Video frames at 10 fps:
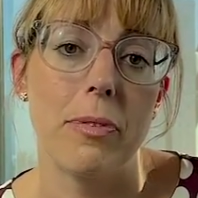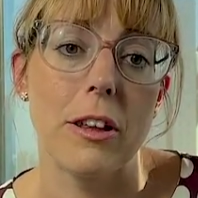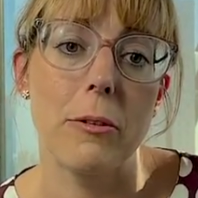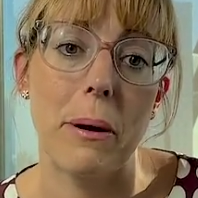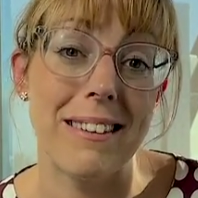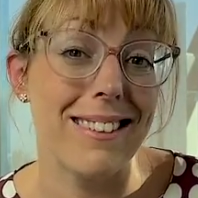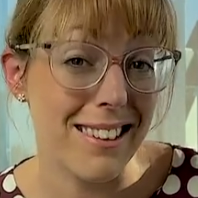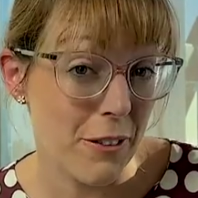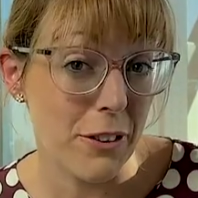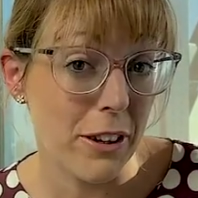
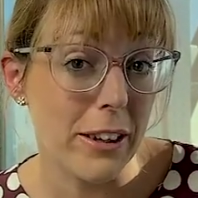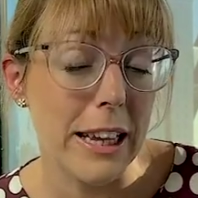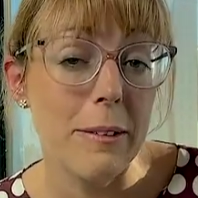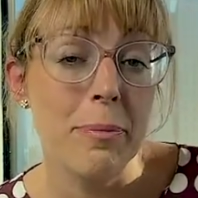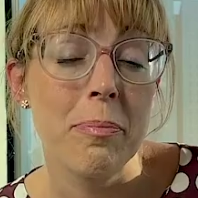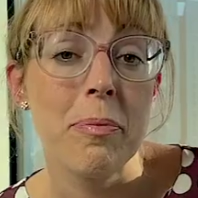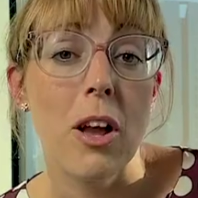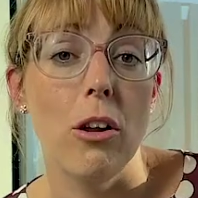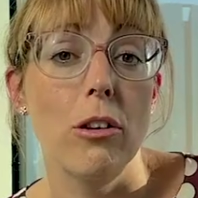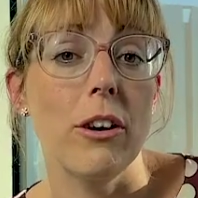significantly
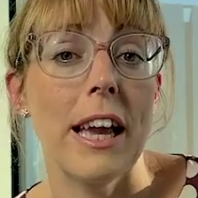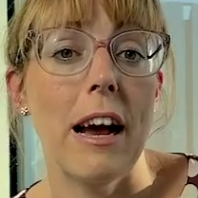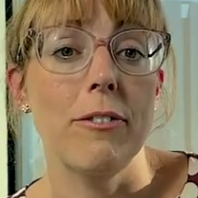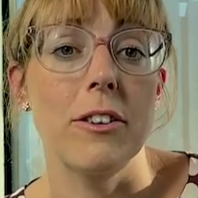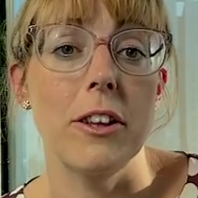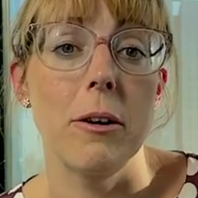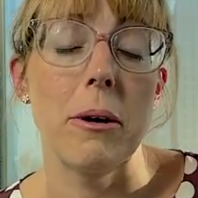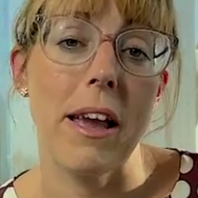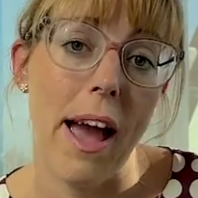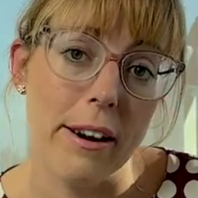on looking after them
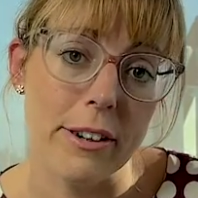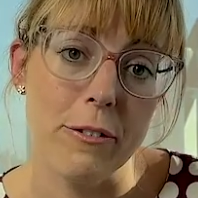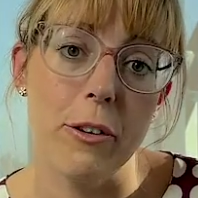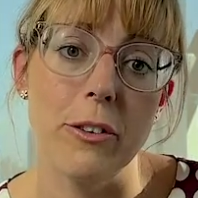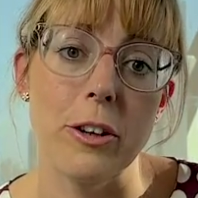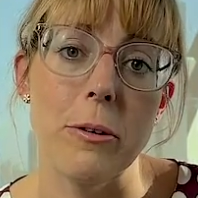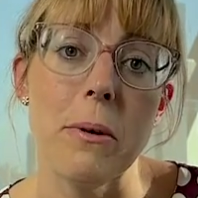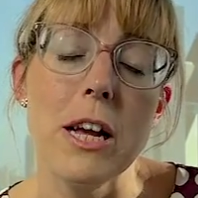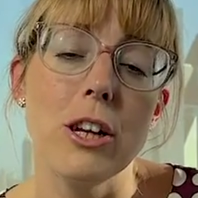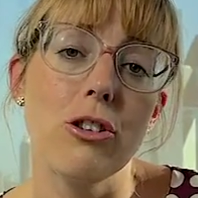and caring for them.
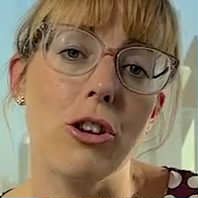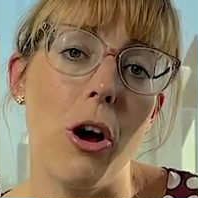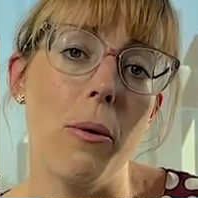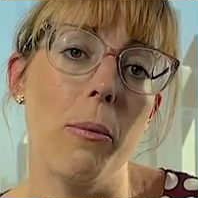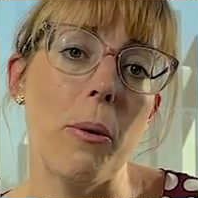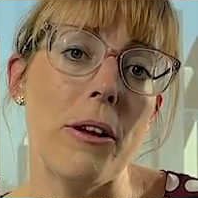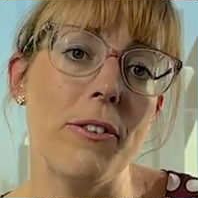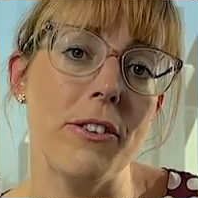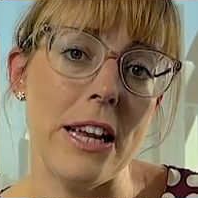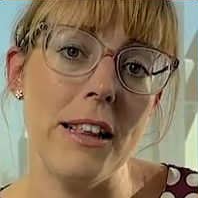So we've
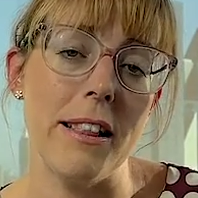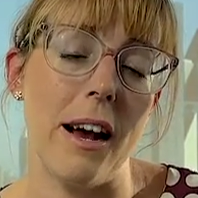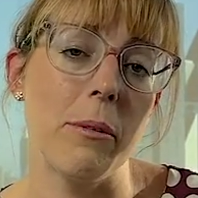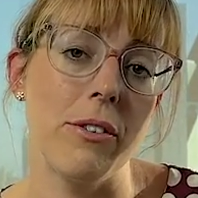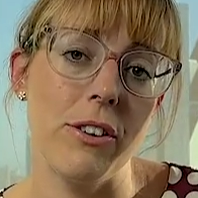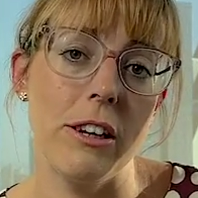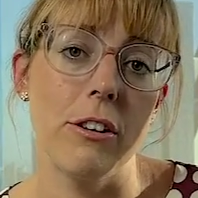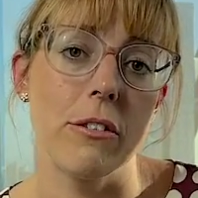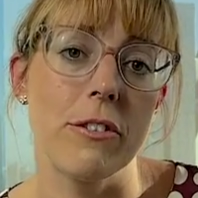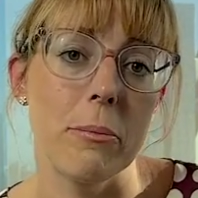seen that. We've seen a
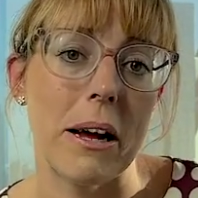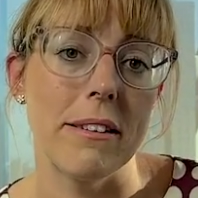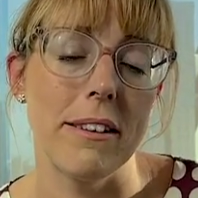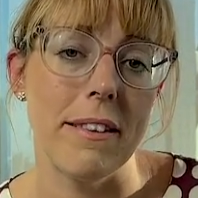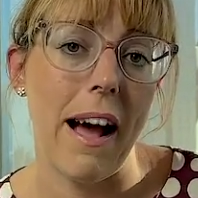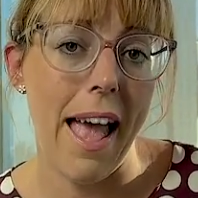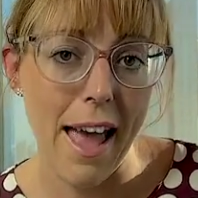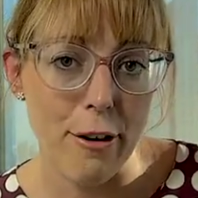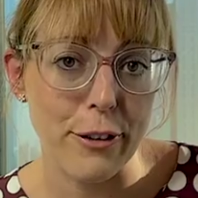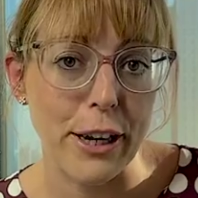lot of demand in that
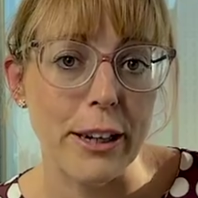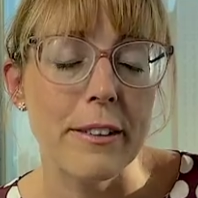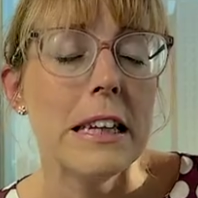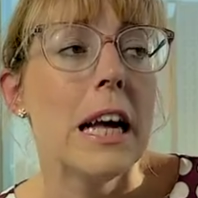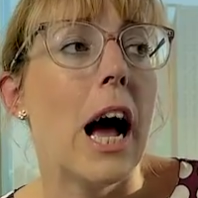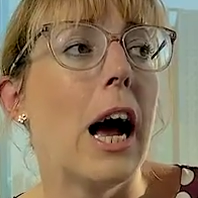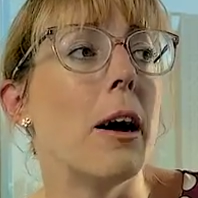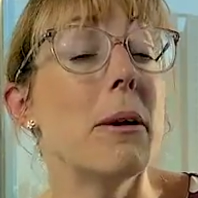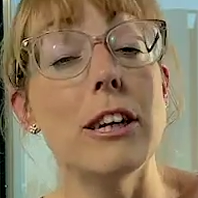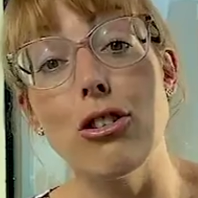area.
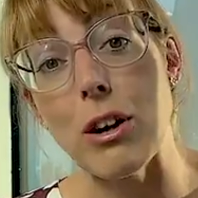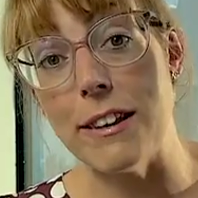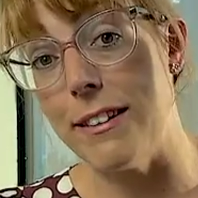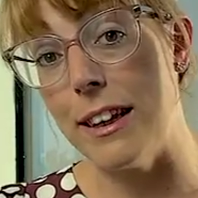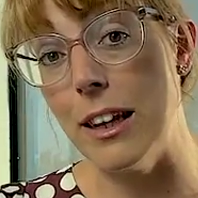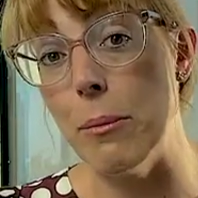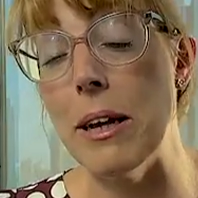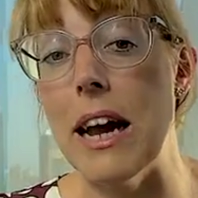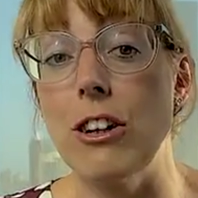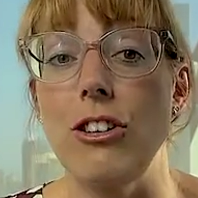Interestingly,
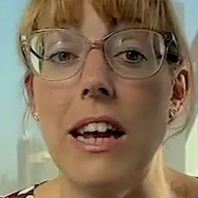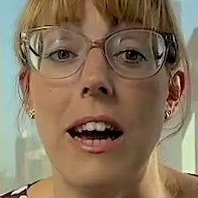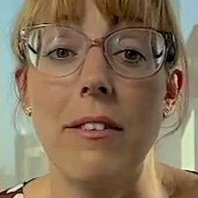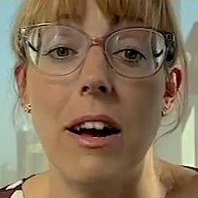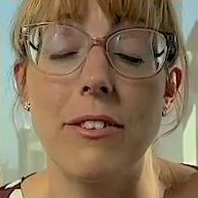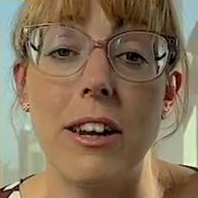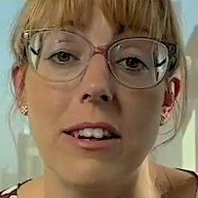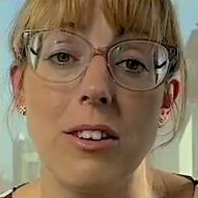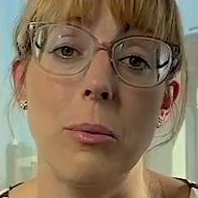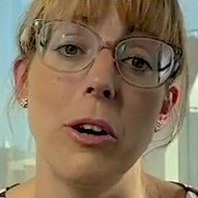we actually have
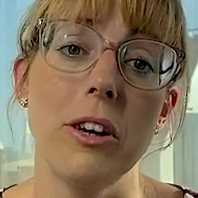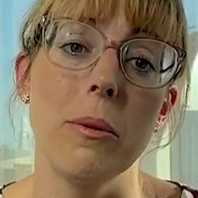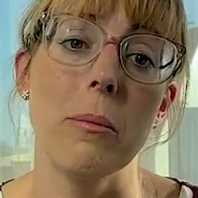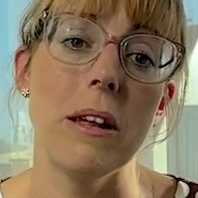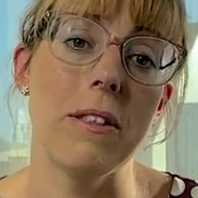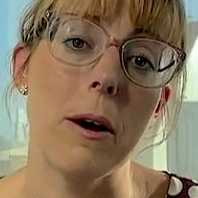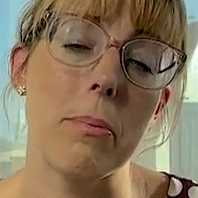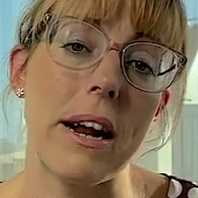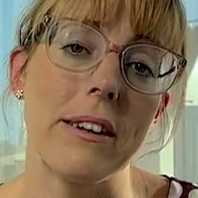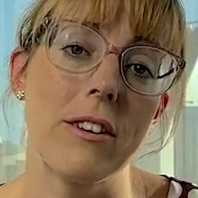started working with a
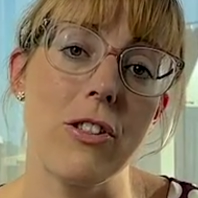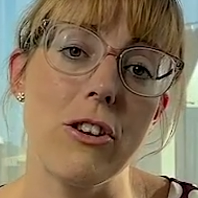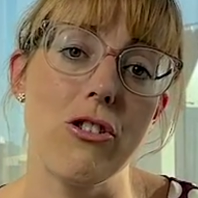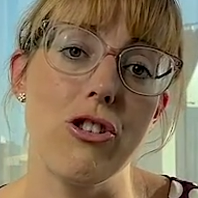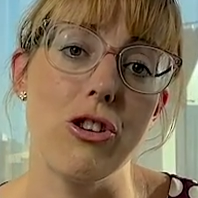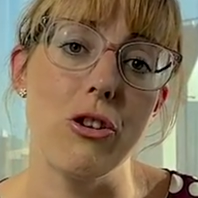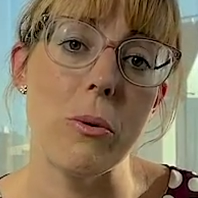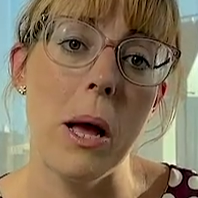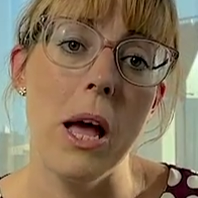brand that do